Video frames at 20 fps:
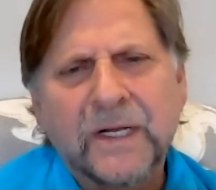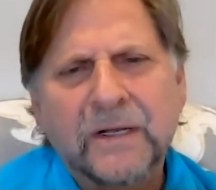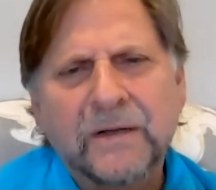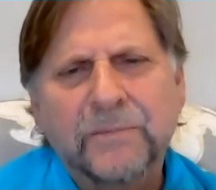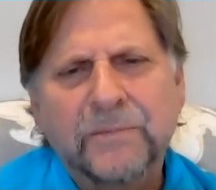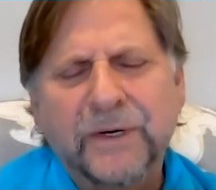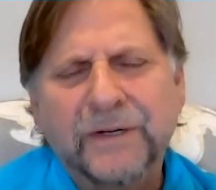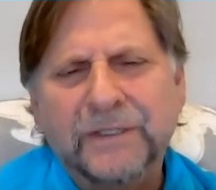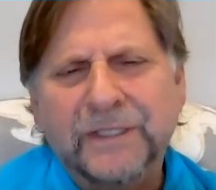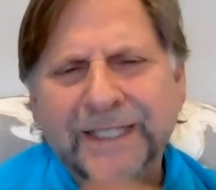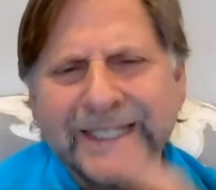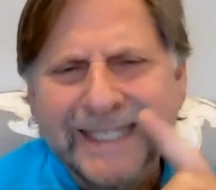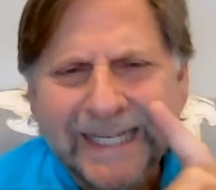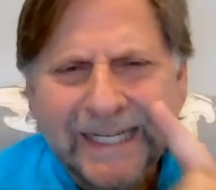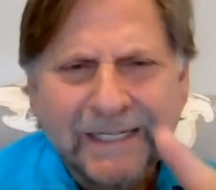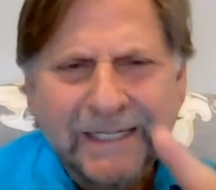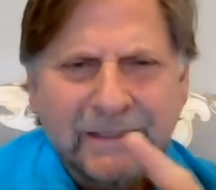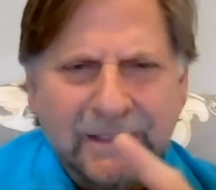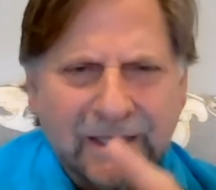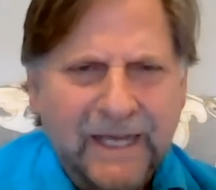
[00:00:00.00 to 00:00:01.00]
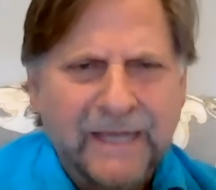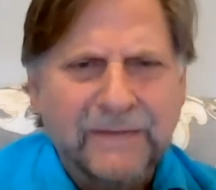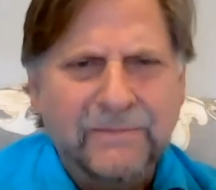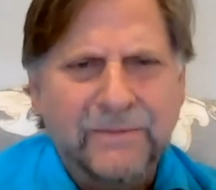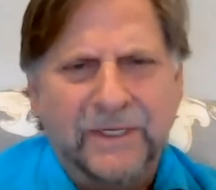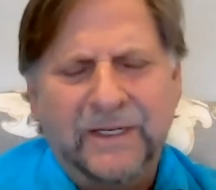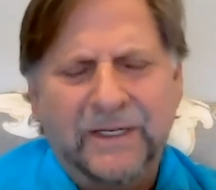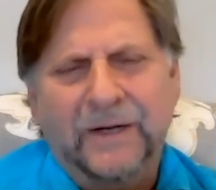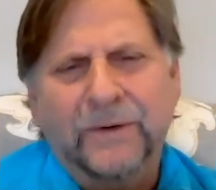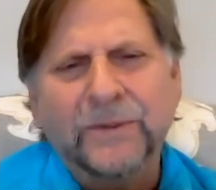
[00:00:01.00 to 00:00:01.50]
But to get
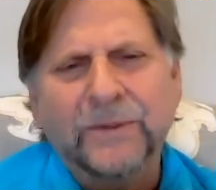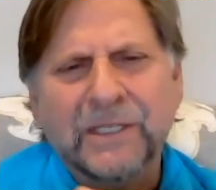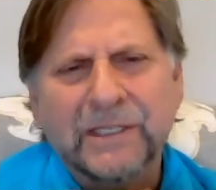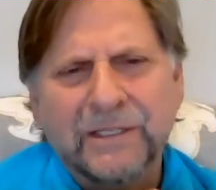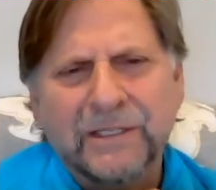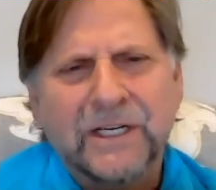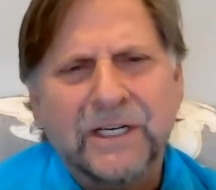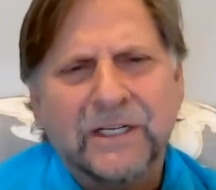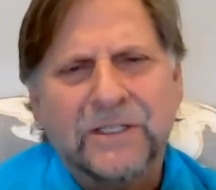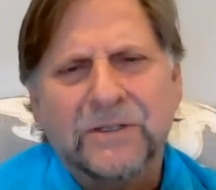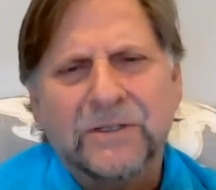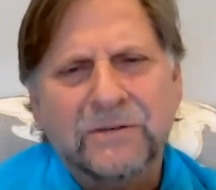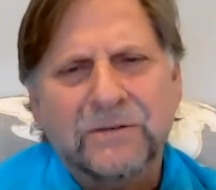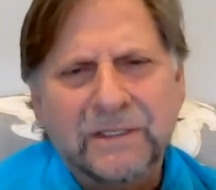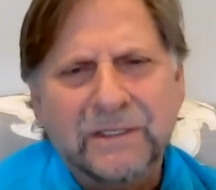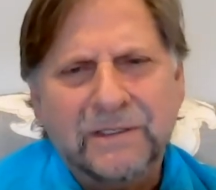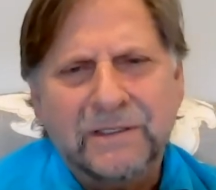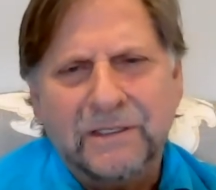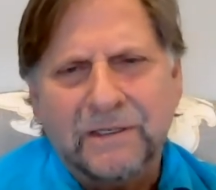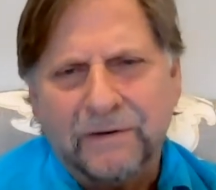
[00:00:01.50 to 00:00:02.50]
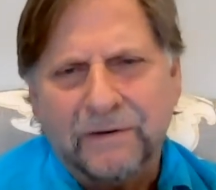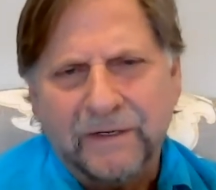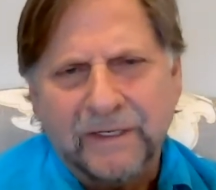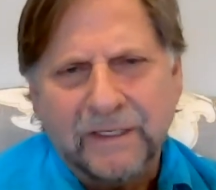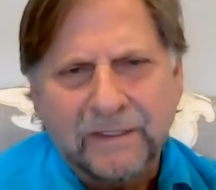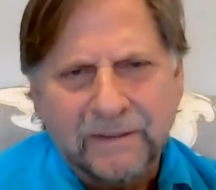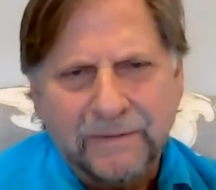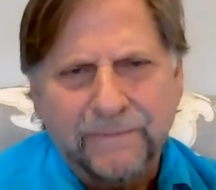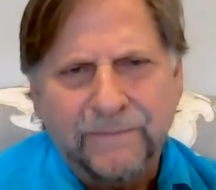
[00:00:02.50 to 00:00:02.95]
alignment, I would suggest you need theory.